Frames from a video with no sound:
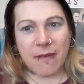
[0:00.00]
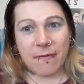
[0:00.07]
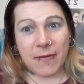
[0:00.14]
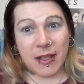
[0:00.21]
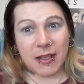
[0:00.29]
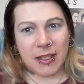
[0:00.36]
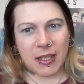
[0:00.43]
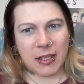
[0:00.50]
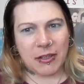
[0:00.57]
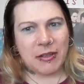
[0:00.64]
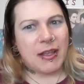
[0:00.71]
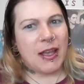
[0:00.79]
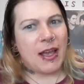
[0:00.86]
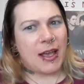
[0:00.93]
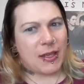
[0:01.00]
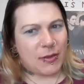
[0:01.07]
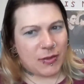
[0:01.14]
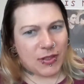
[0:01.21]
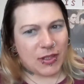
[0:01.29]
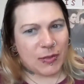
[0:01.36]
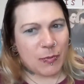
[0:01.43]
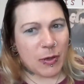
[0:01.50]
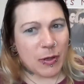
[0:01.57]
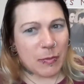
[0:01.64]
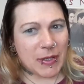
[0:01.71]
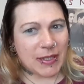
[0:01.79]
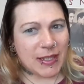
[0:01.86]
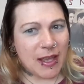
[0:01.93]
feel you. I used to
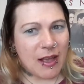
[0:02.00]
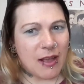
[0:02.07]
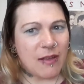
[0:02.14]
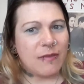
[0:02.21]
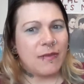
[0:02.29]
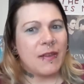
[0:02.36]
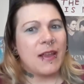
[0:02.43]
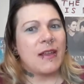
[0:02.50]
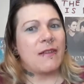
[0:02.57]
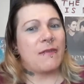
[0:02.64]
smoke myself.